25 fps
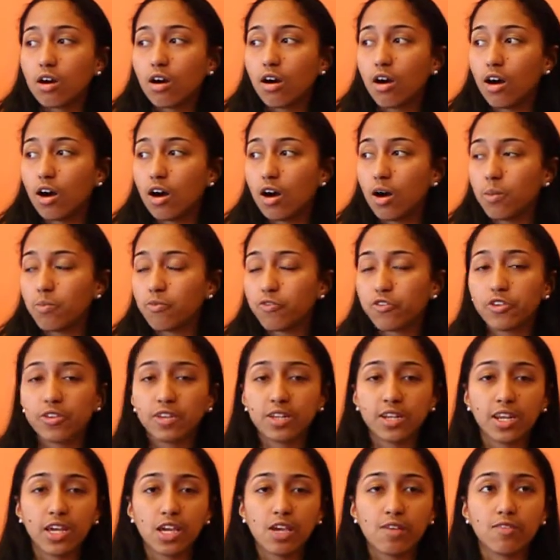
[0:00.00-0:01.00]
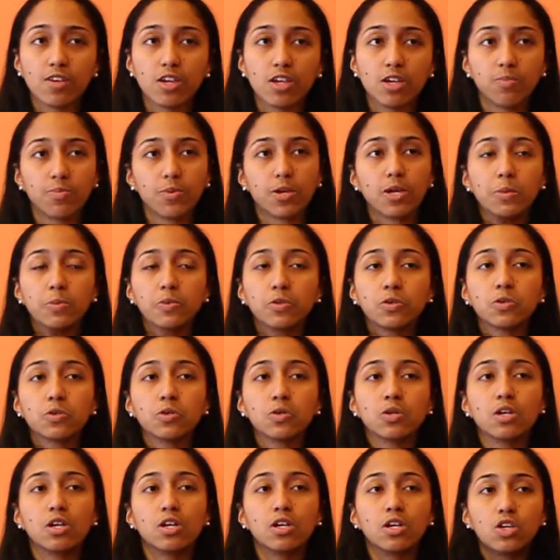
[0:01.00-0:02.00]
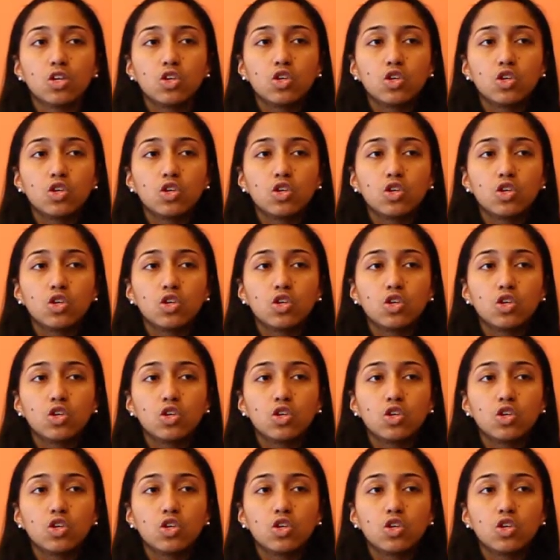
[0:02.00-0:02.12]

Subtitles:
For the Navy people,